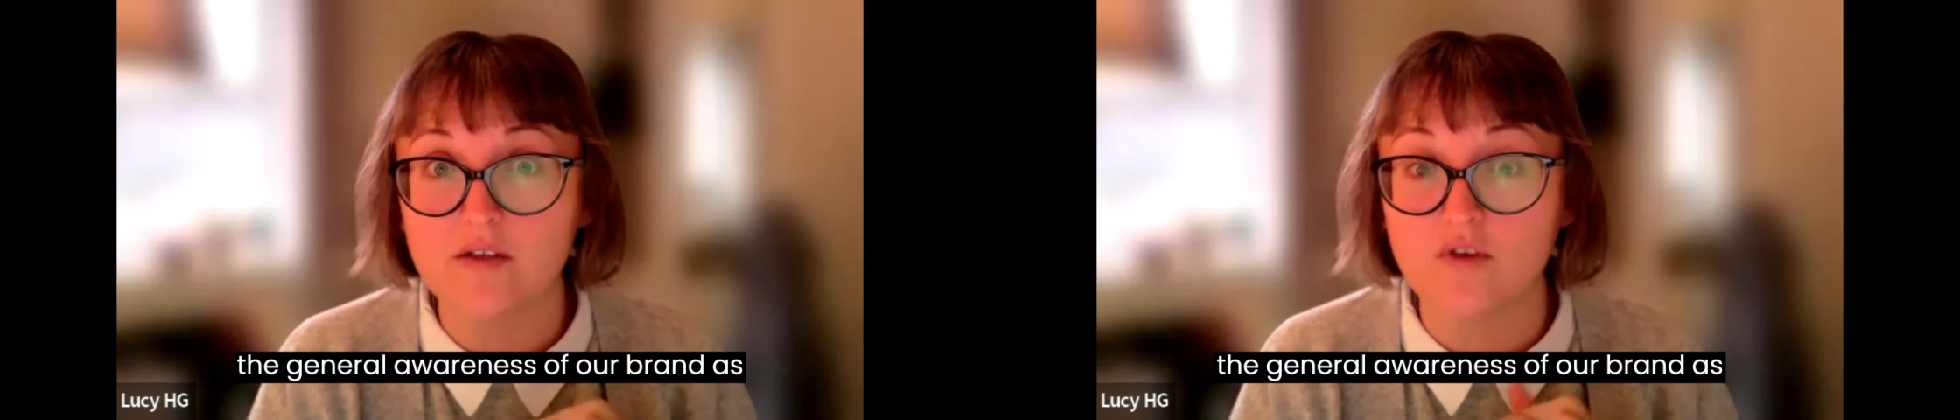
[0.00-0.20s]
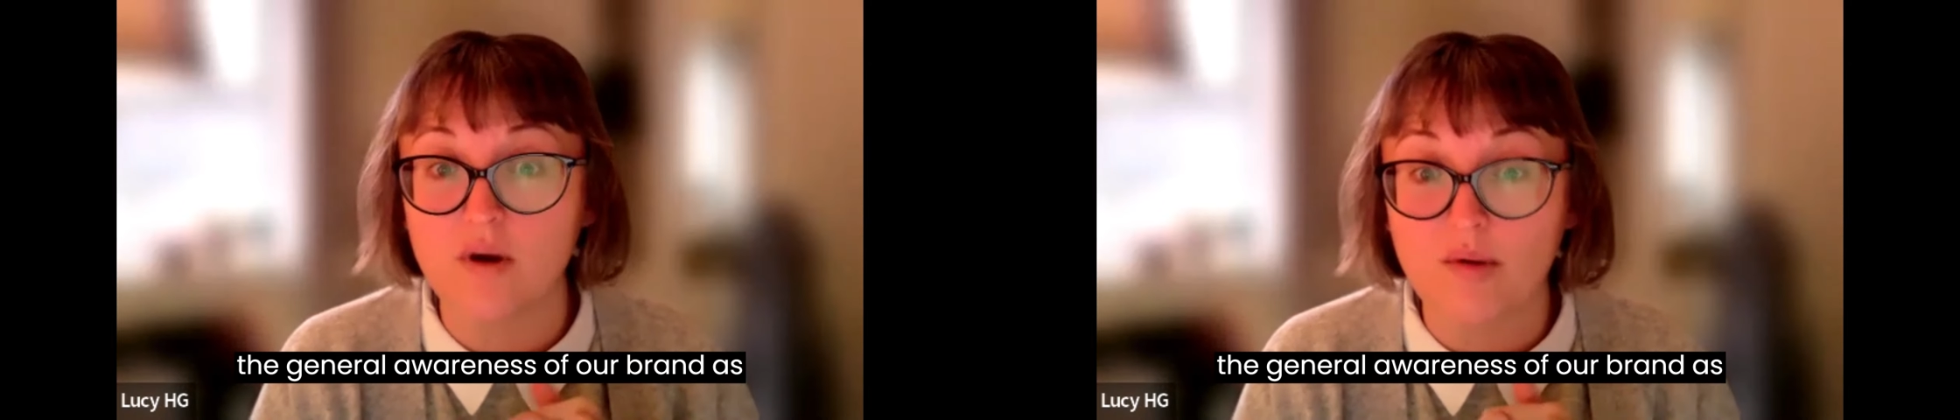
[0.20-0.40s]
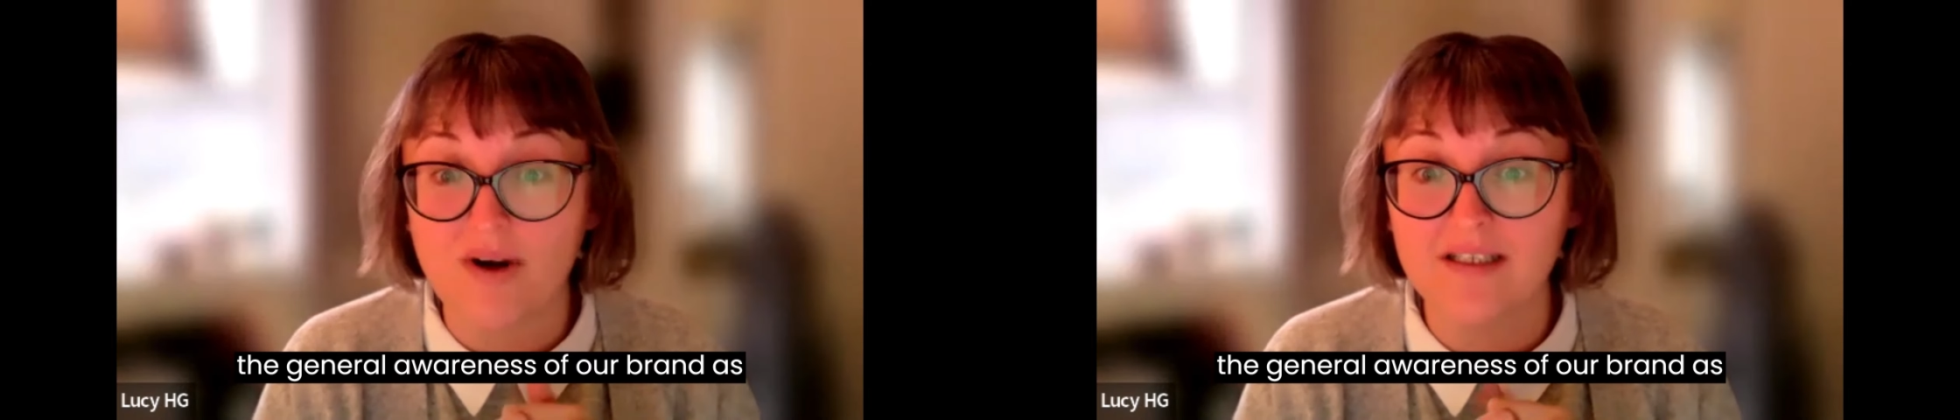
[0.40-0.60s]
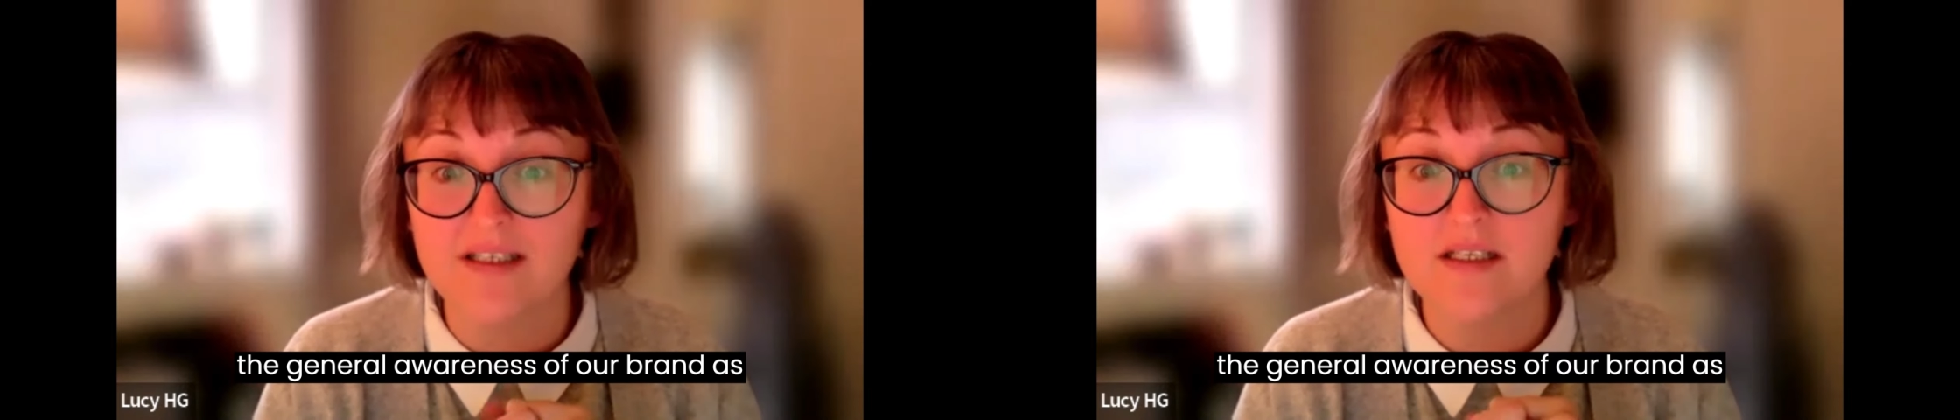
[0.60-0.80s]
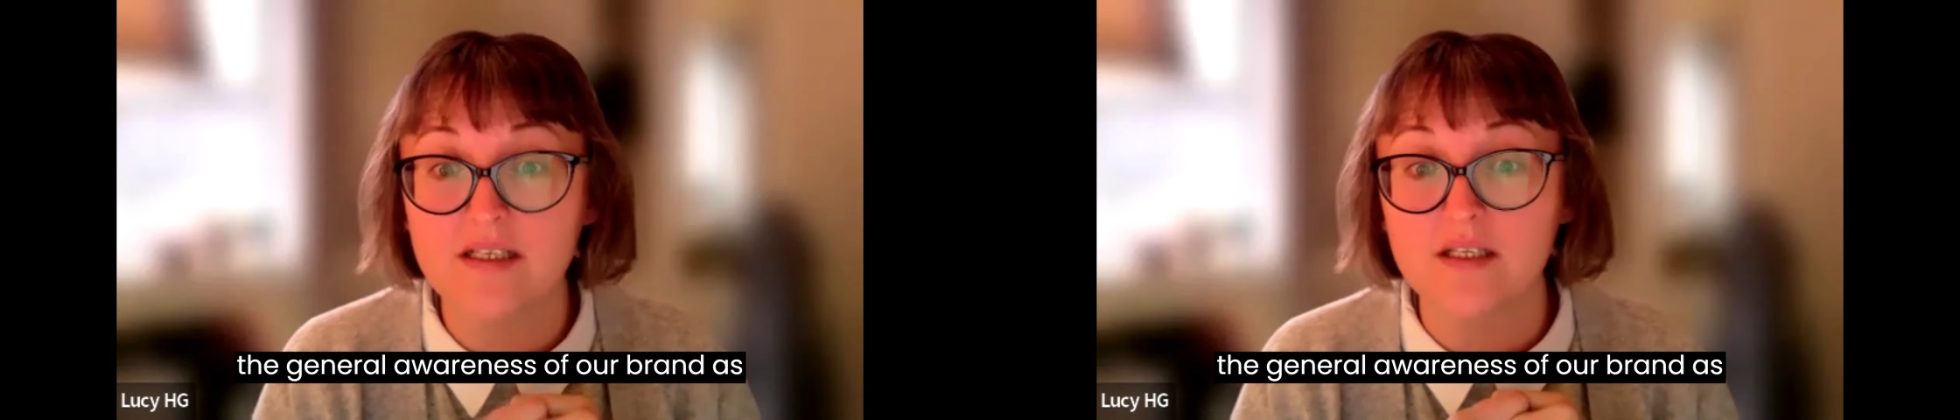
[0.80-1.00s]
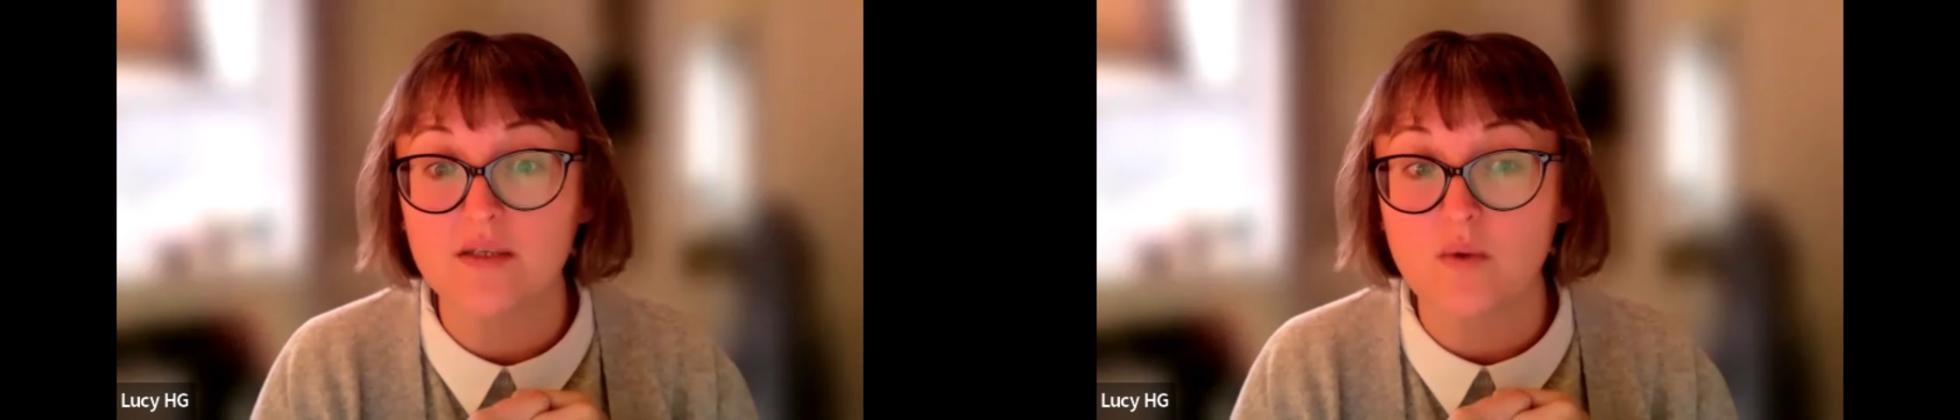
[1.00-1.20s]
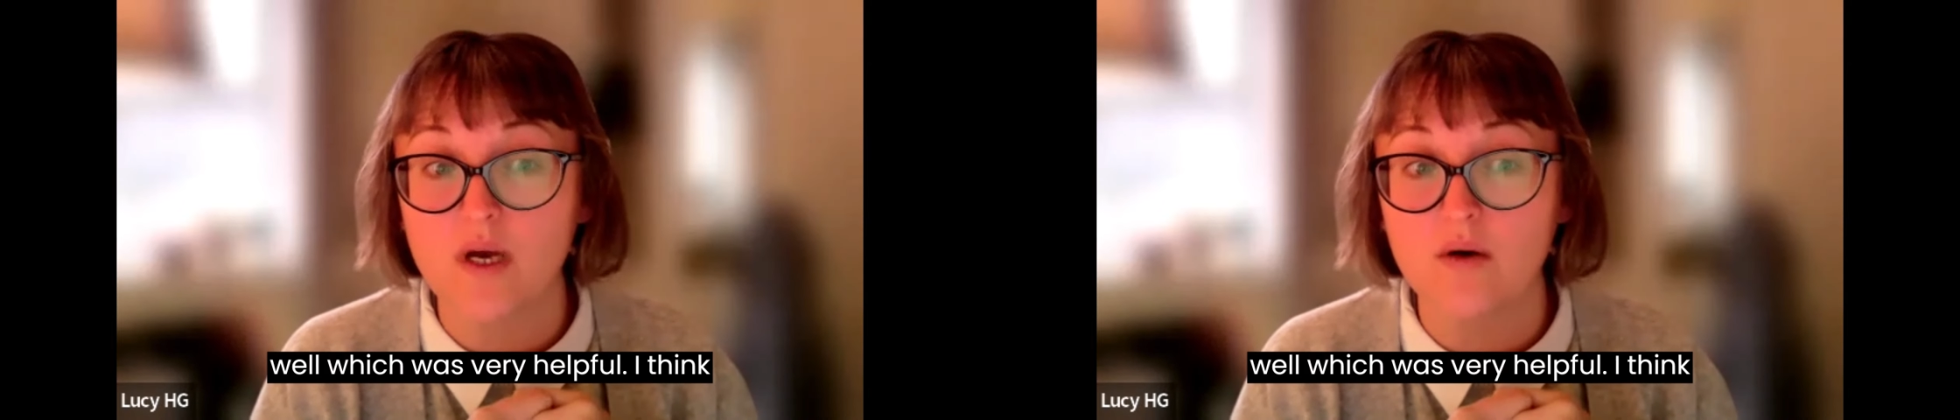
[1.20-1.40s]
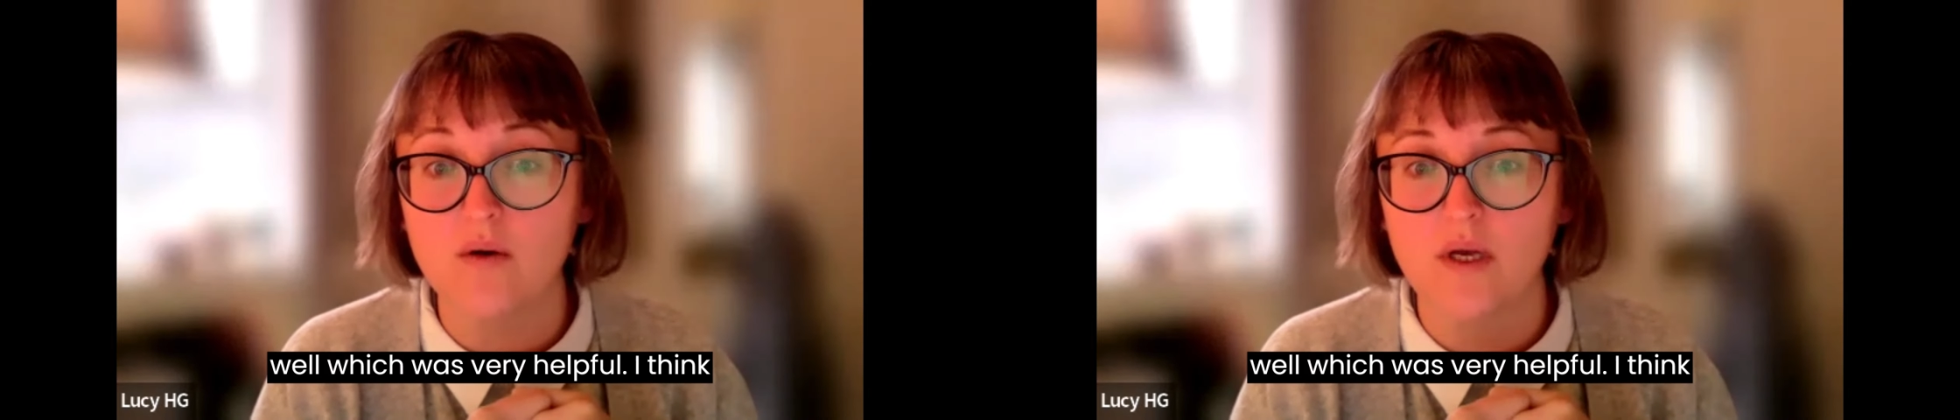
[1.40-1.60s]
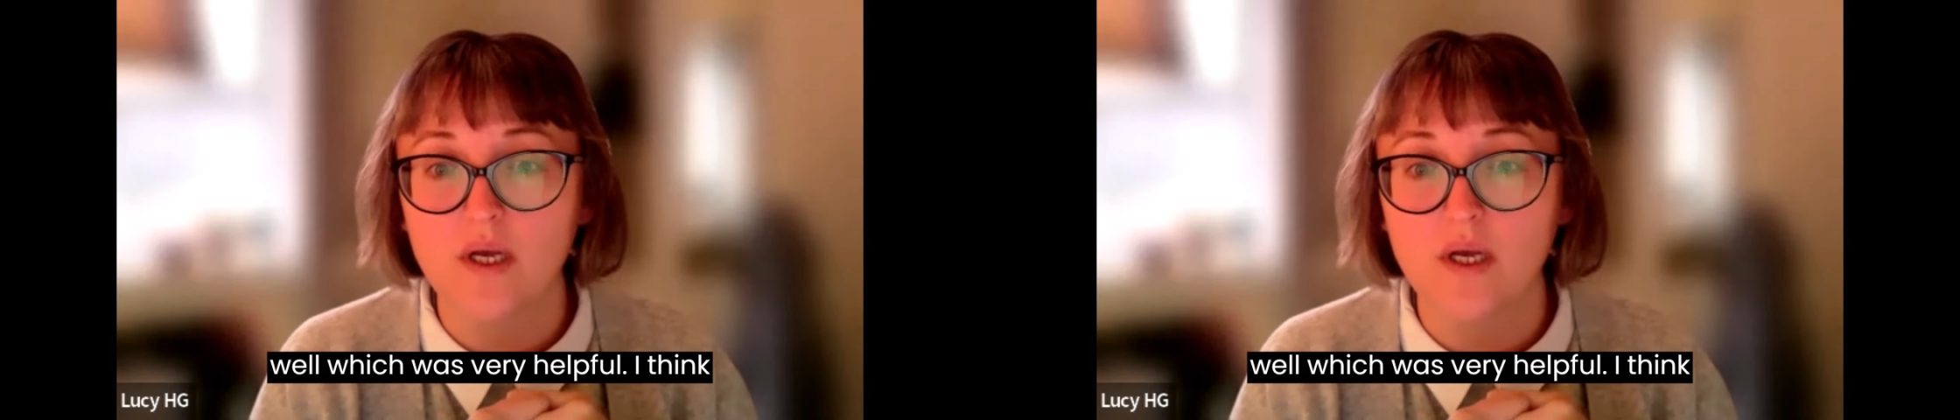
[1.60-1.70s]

of our brand as well